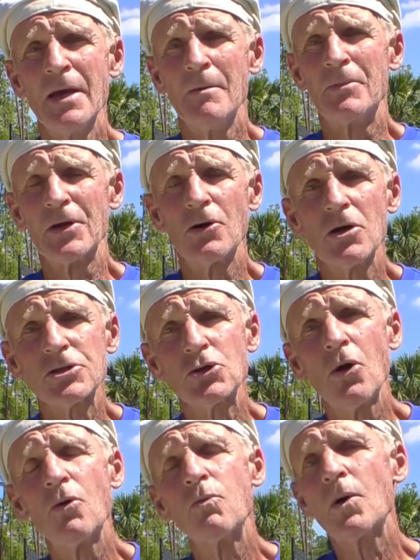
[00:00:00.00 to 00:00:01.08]
But
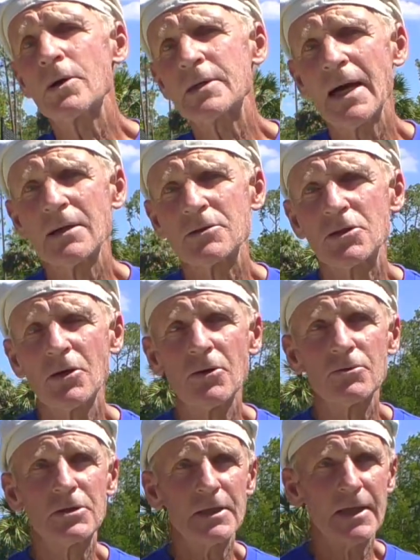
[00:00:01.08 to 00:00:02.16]
also a workout,
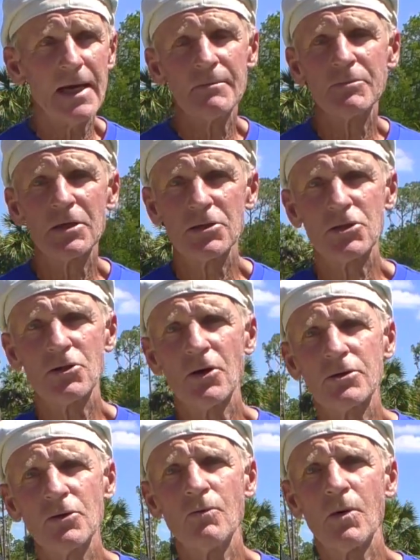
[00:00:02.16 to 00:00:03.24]
so today I'm going to
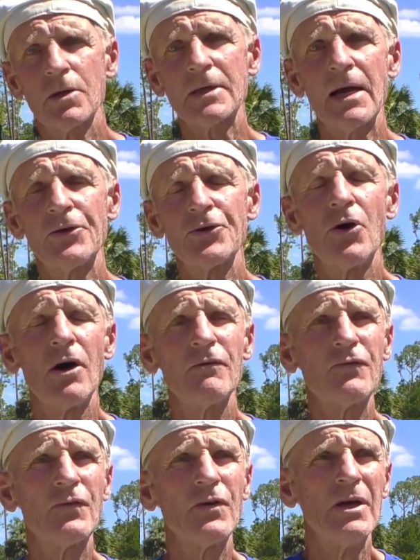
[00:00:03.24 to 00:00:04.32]
start the workout
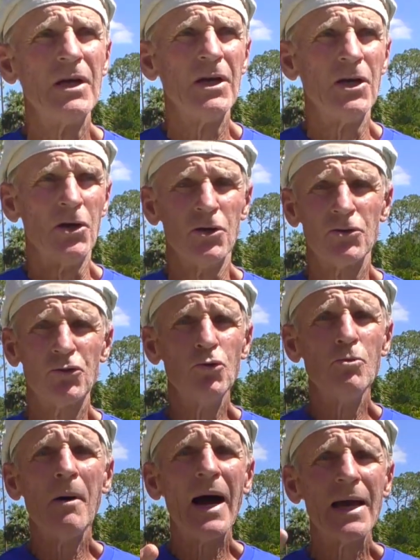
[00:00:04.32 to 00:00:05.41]
off
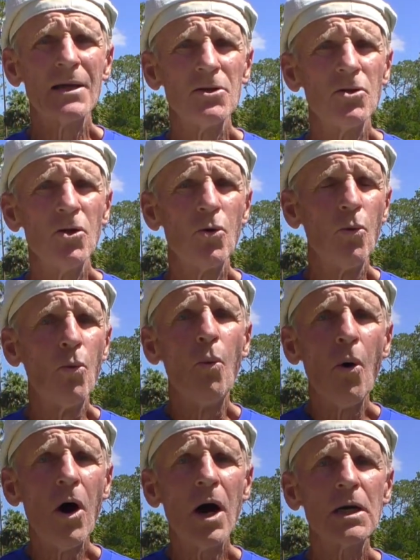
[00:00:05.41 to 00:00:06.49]
2-mile
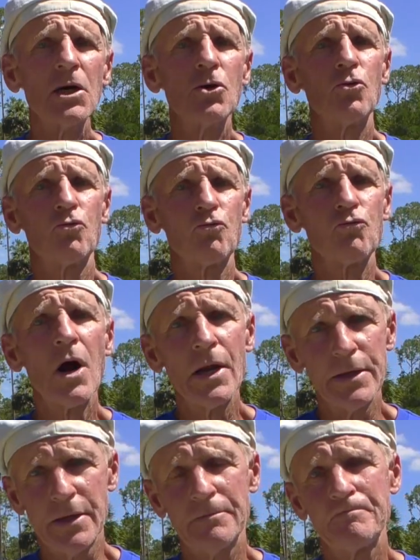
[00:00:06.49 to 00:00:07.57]
walk
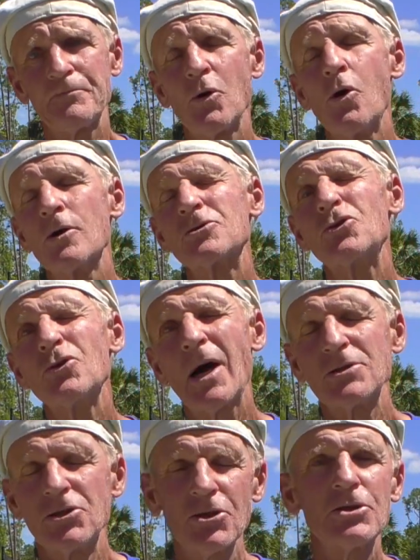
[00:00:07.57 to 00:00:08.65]
run, or
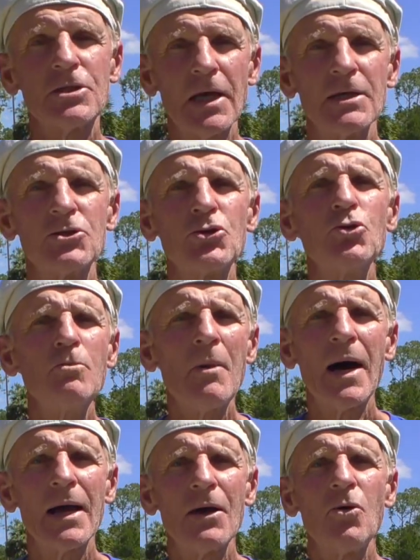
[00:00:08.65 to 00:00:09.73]
I should say
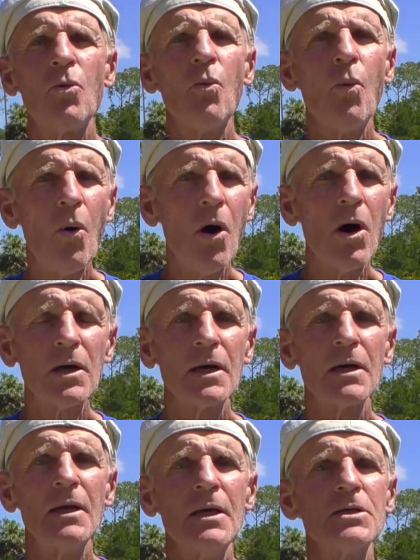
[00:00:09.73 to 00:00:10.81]
2-mile
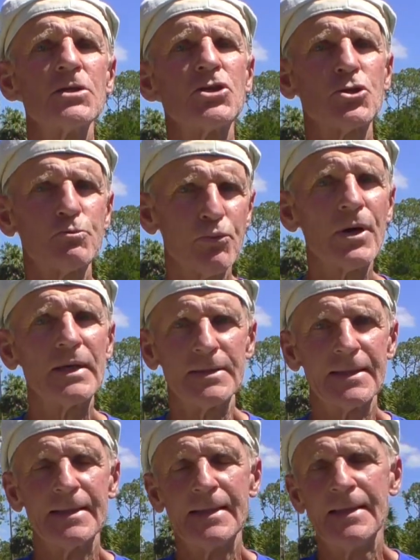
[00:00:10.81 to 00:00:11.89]
walk sprint.